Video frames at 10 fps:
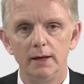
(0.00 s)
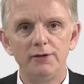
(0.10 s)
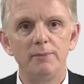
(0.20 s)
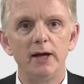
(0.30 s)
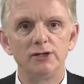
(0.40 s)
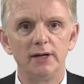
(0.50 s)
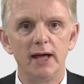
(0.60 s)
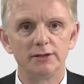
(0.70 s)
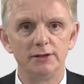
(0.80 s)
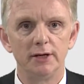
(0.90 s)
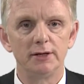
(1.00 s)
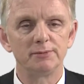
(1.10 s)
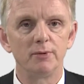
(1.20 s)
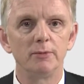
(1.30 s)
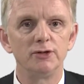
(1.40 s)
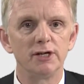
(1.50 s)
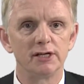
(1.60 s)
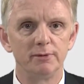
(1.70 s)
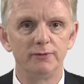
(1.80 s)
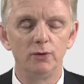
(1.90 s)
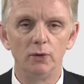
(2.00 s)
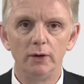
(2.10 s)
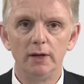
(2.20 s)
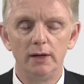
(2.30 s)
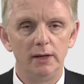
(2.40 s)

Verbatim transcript: If the patient hasn't done a spirometry test before,